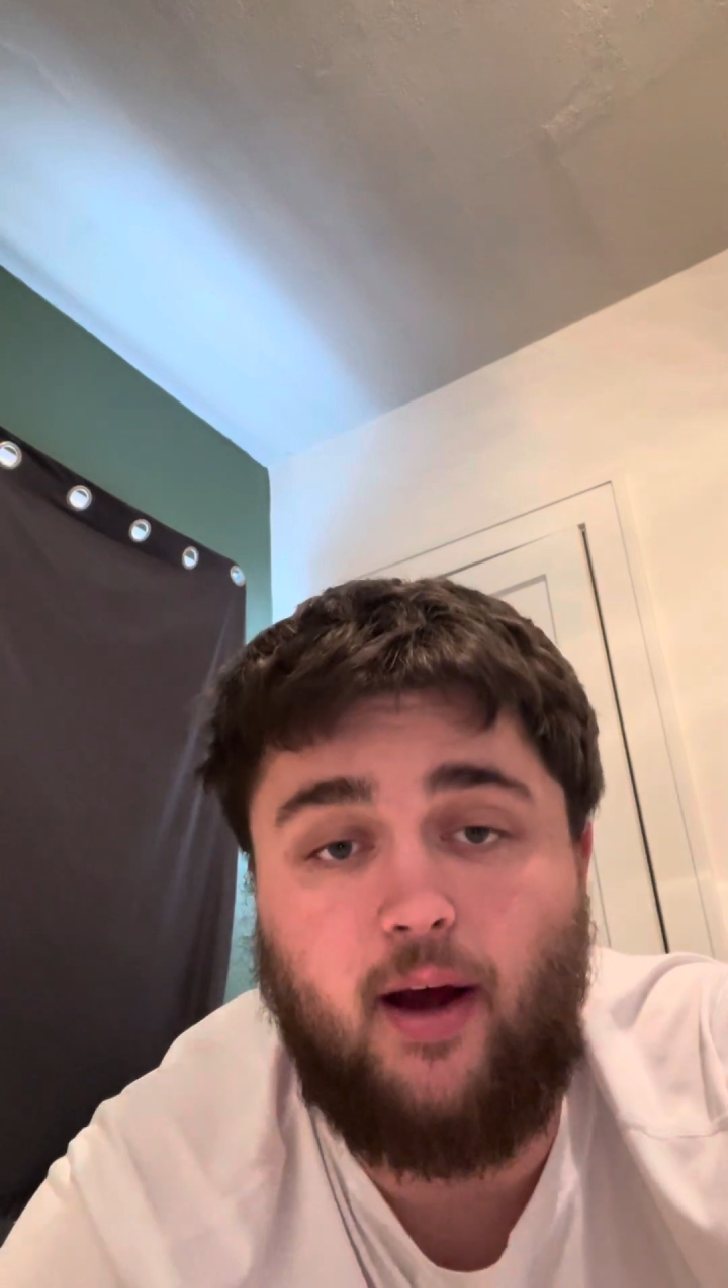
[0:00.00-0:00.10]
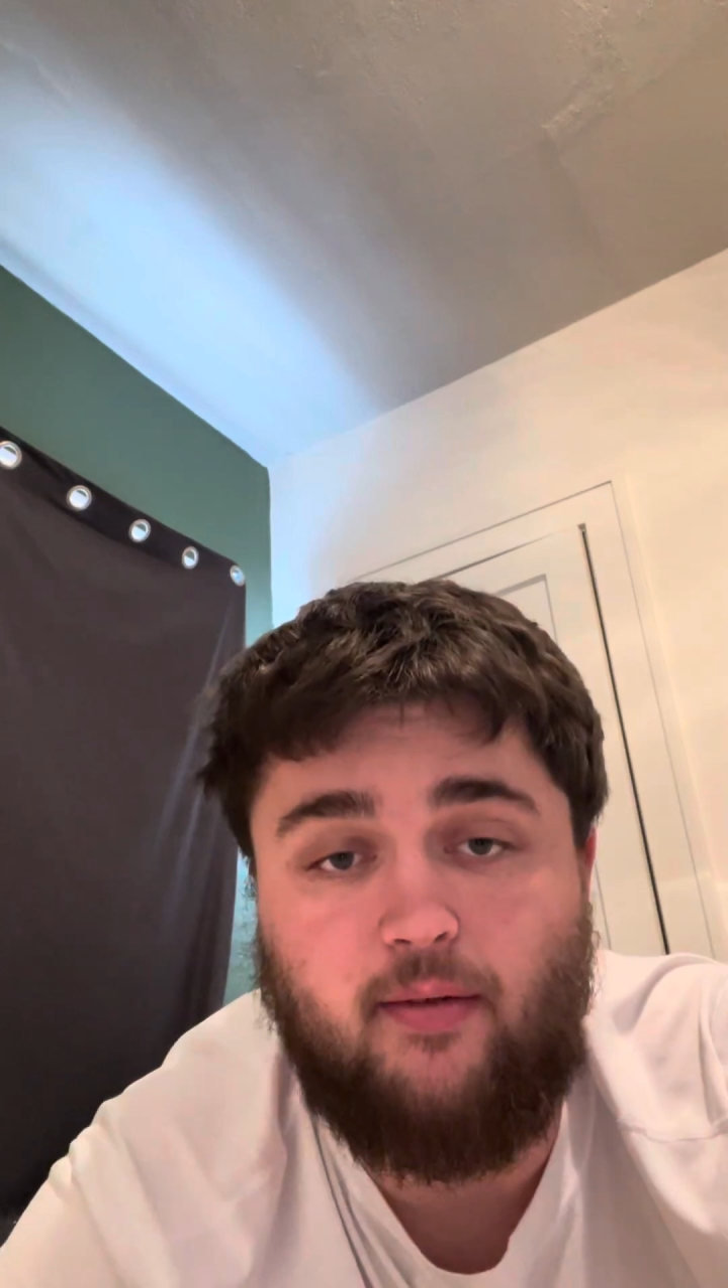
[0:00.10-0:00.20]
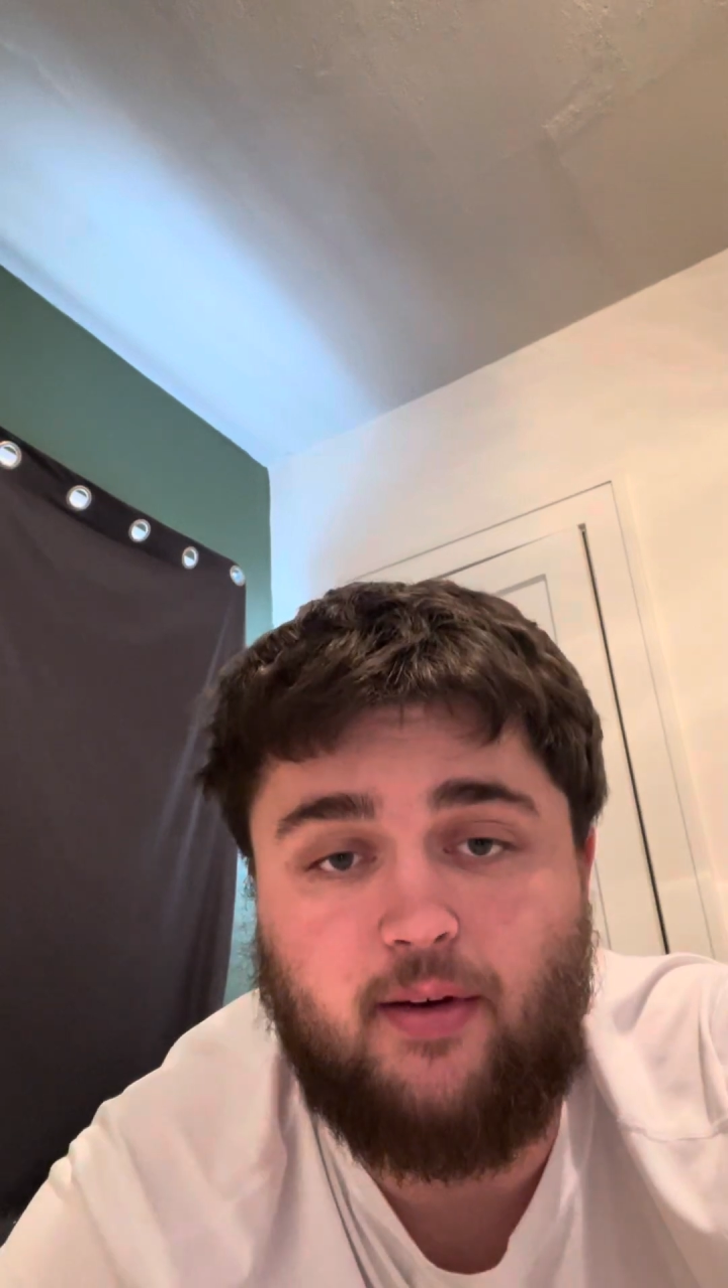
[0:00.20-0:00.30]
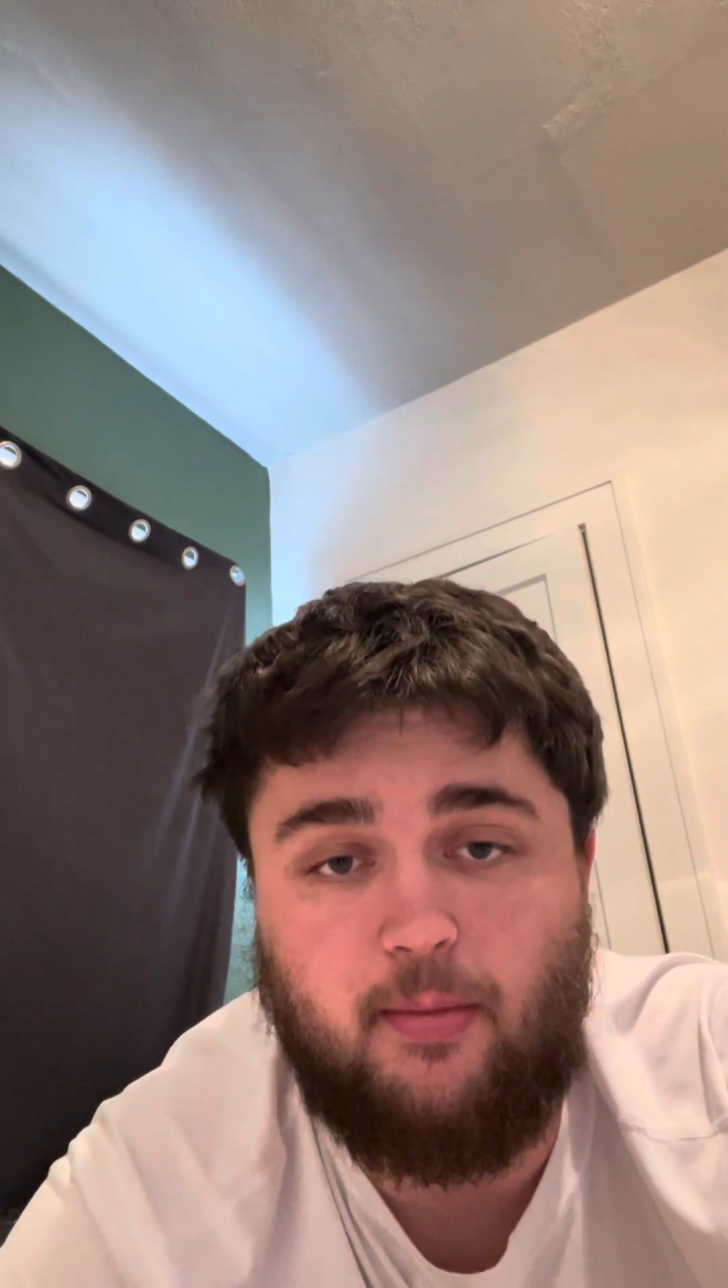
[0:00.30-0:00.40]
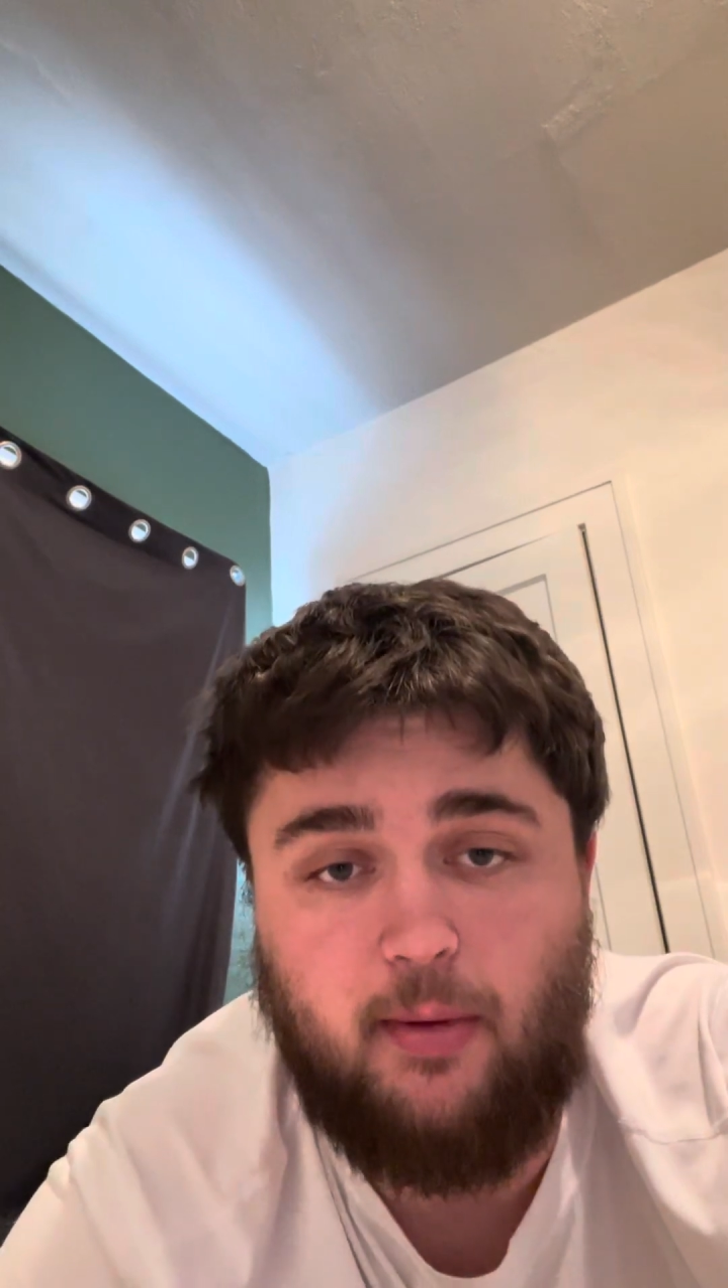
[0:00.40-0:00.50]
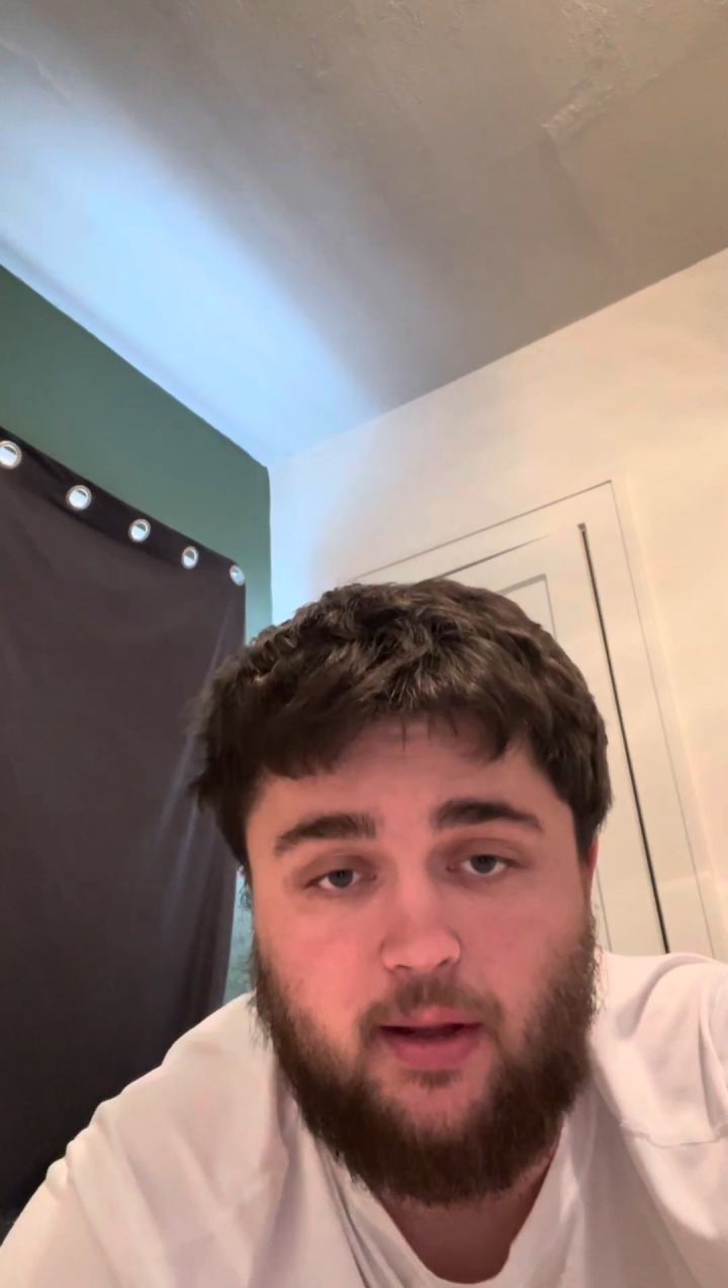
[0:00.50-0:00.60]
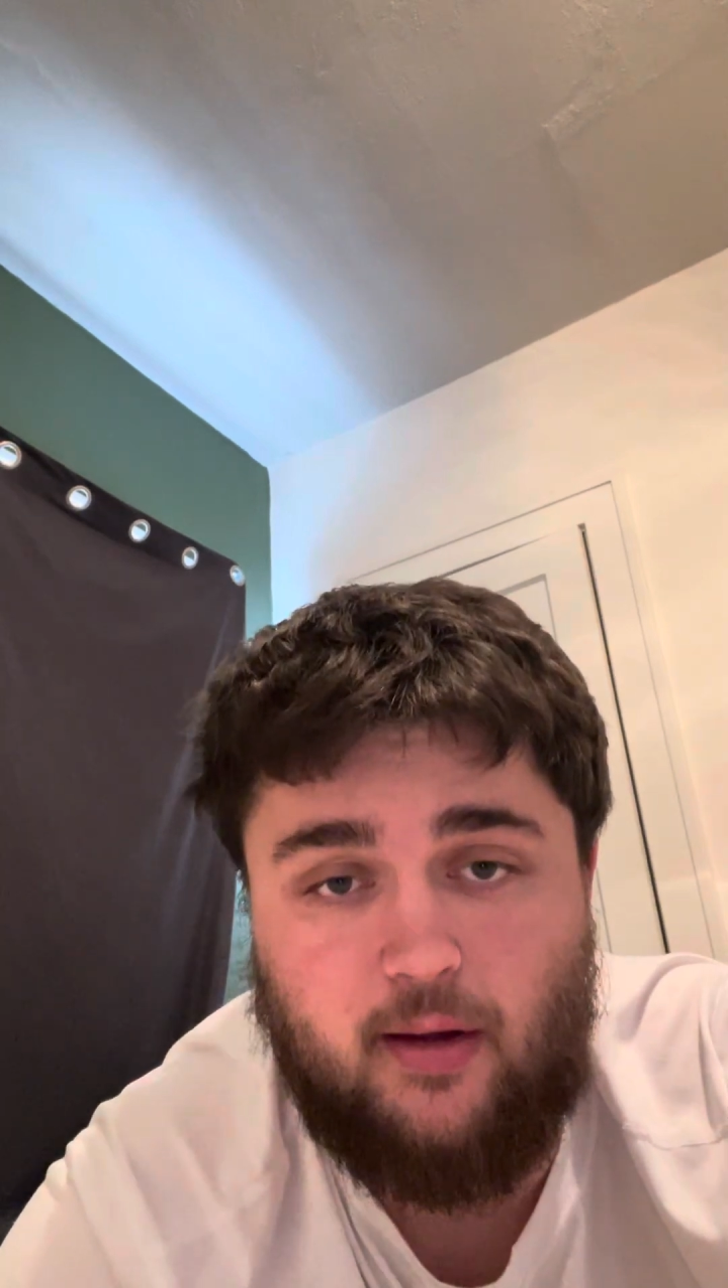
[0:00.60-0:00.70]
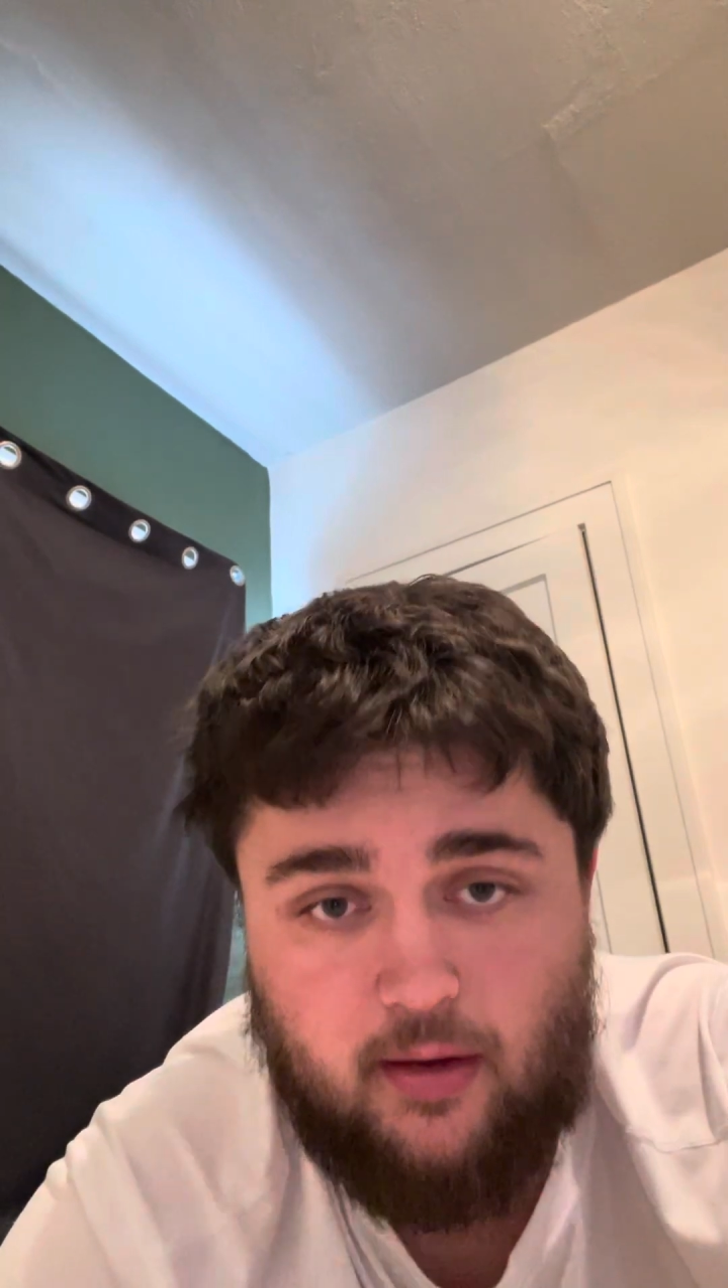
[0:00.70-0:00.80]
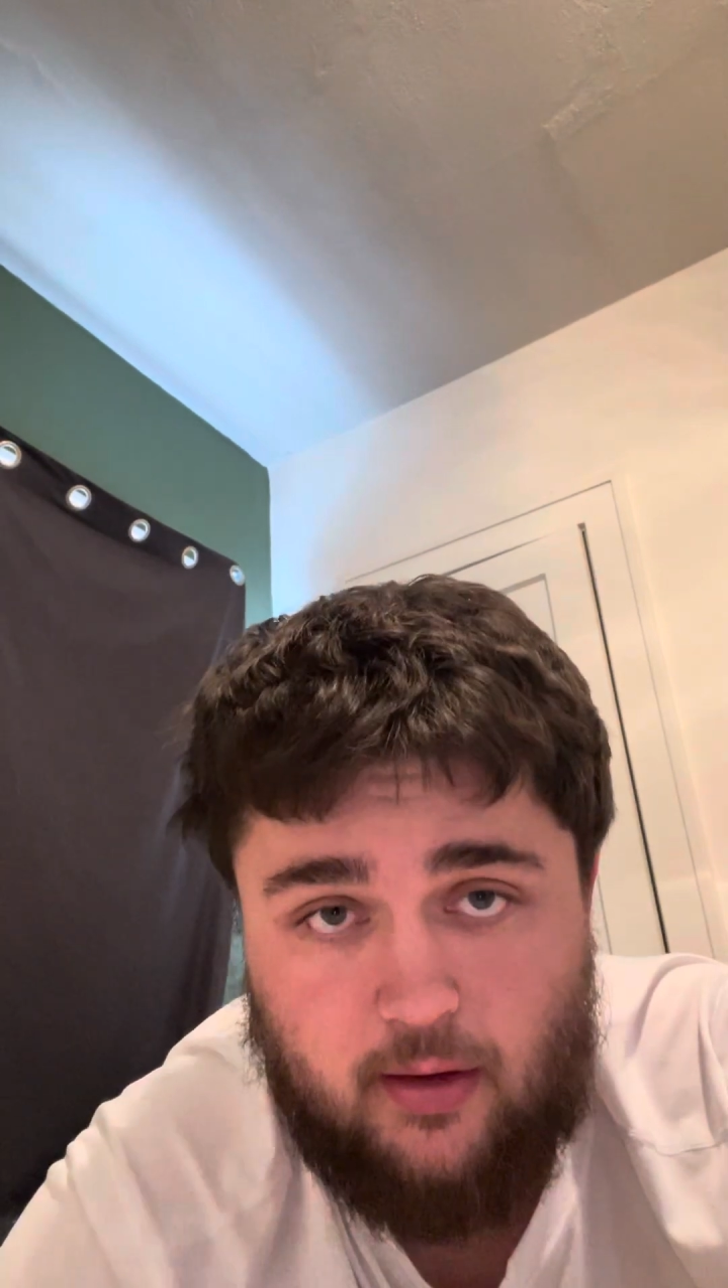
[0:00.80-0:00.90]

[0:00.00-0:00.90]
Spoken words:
of committing